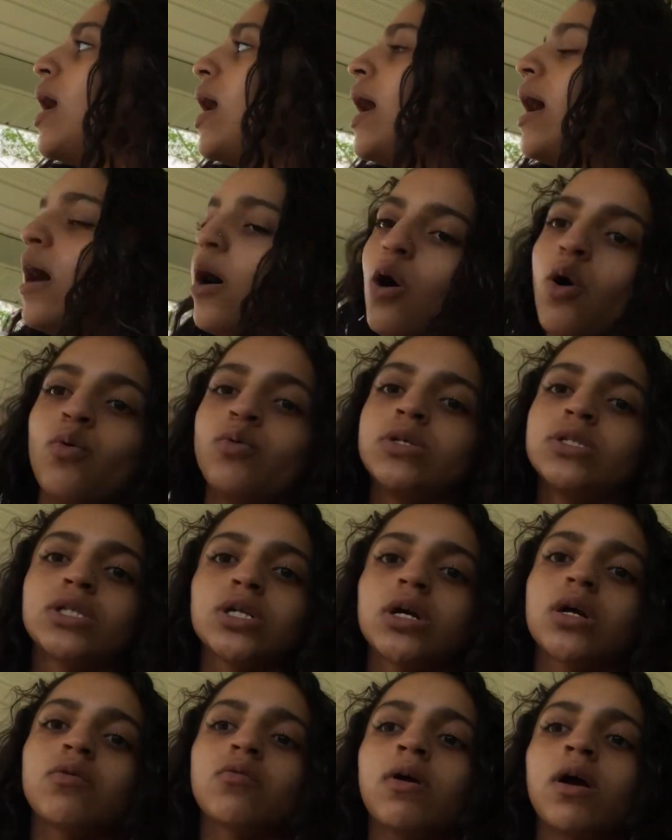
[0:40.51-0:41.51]
I always
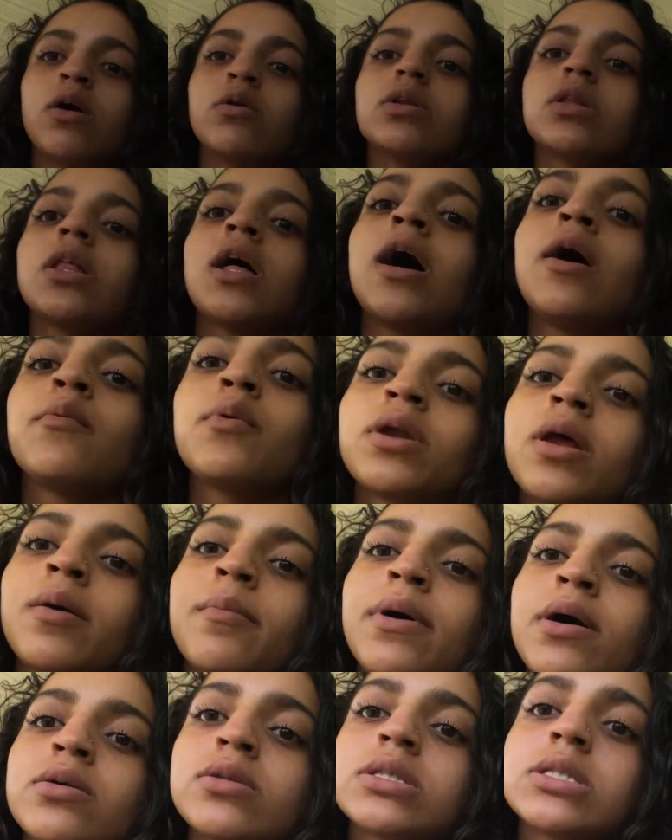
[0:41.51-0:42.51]
look around a lot when
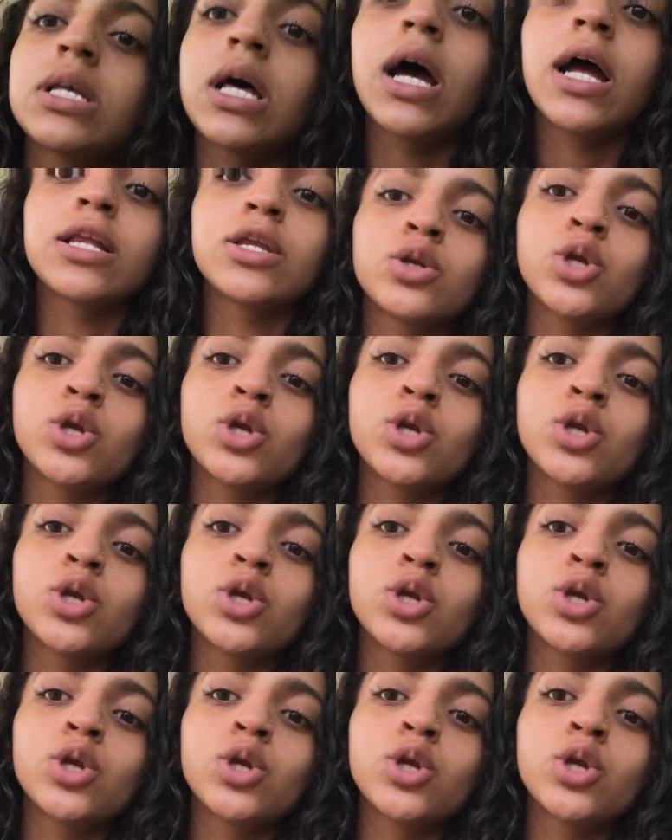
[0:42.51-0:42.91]
I'm outside.